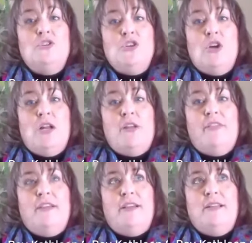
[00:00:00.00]

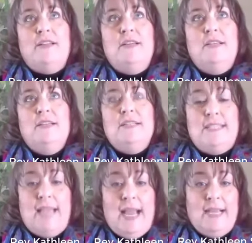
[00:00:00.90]
Jonathan
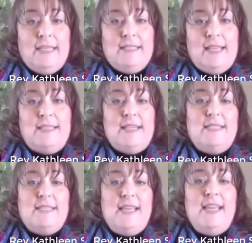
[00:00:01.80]
Sacks,
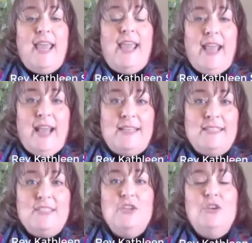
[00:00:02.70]

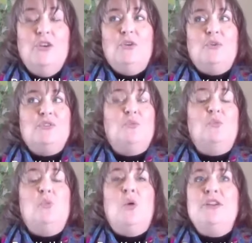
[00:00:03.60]
S-A-C-K-S, who is a
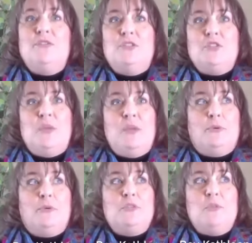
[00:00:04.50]
wonderful
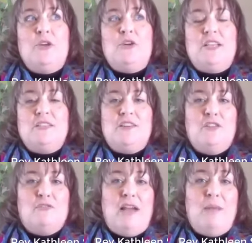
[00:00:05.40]
speaker. He's called
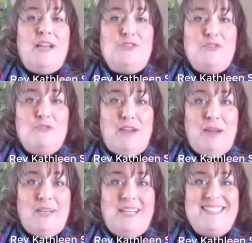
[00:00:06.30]
a rabbi to
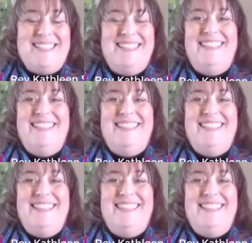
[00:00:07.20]
rabbis.